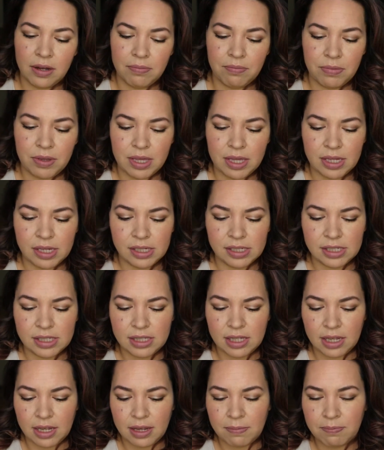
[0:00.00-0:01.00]
is
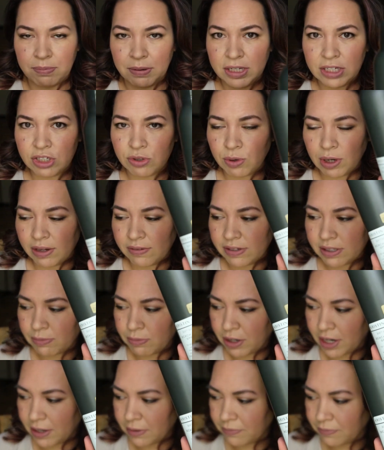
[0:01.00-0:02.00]
the Beach Wave
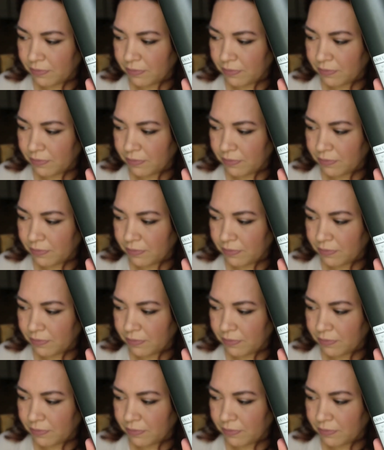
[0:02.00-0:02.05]
spray.